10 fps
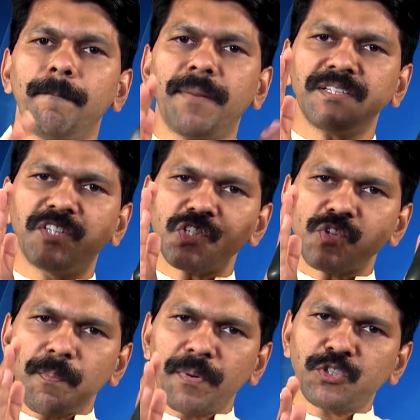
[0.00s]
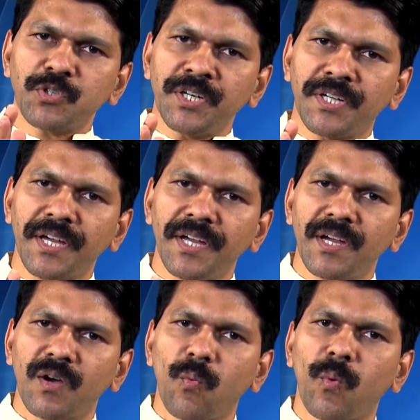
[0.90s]
But this opportunity
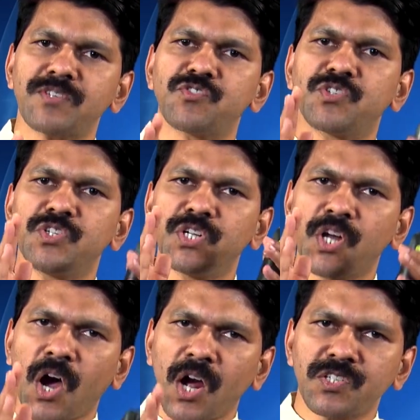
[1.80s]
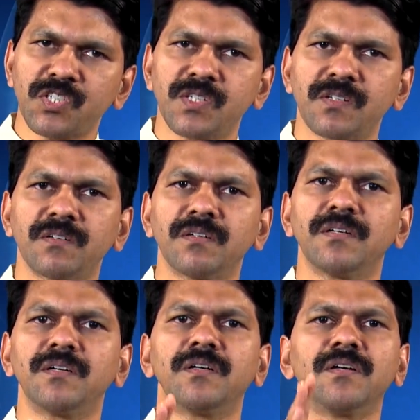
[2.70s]
was not
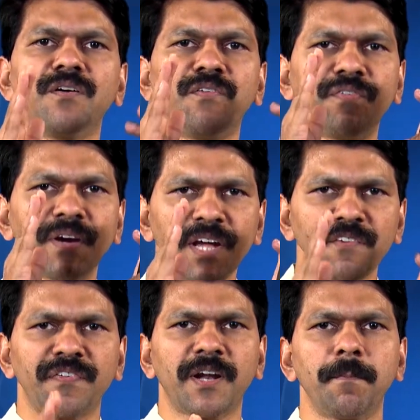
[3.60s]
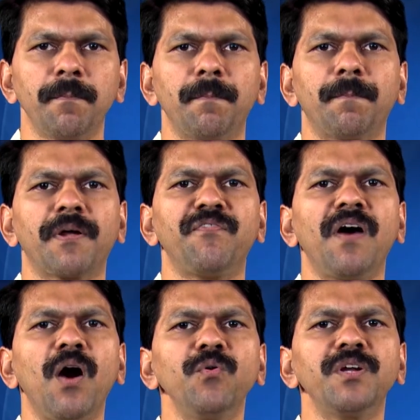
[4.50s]
free from
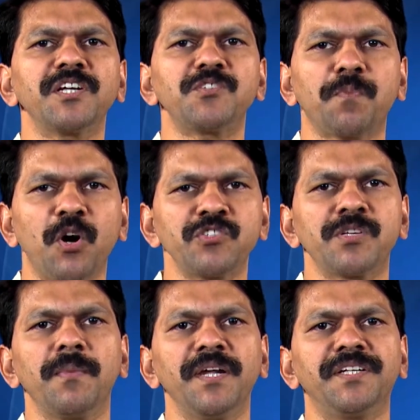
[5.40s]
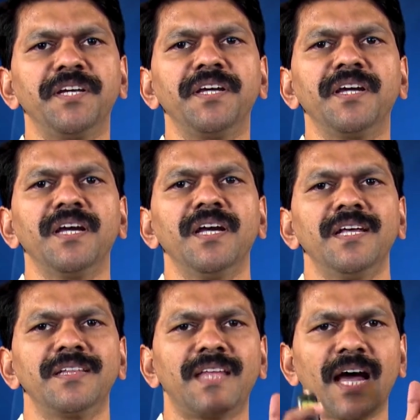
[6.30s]
profound responsibility
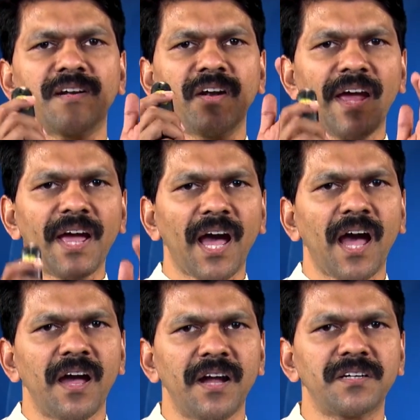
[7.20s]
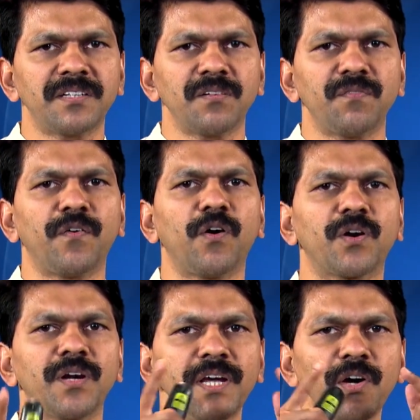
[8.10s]
that lay ahead for
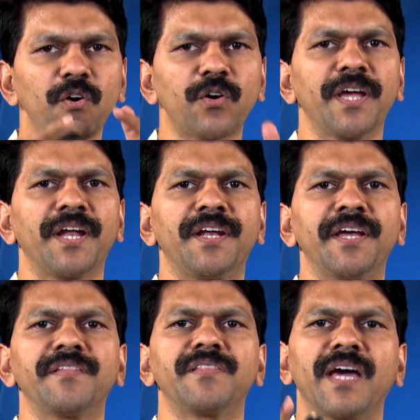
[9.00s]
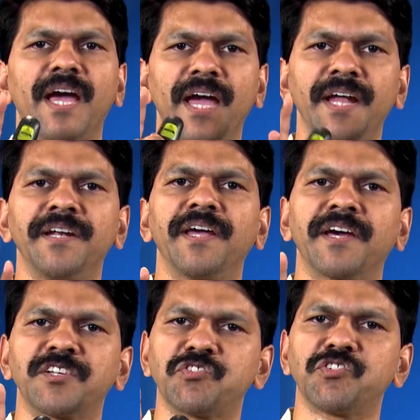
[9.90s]
reorienting the
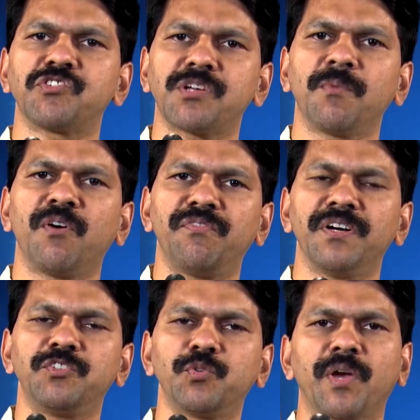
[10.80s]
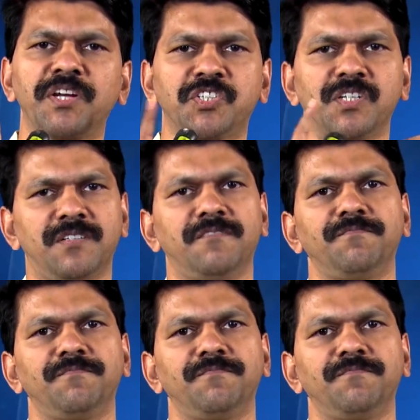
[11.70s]
entire system of education.